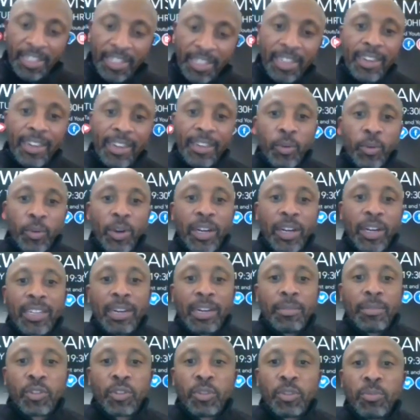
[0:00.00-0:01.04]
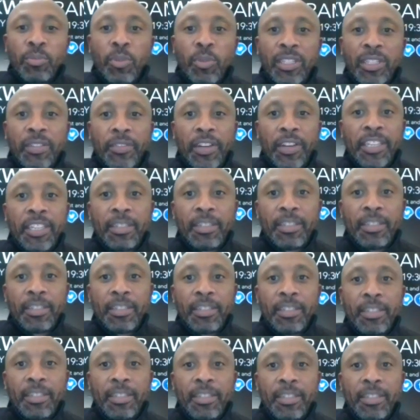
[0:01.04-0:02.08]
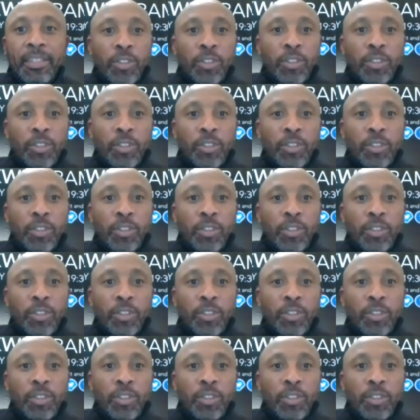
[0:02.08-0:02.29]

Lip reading: and welcome to Motivation Monday on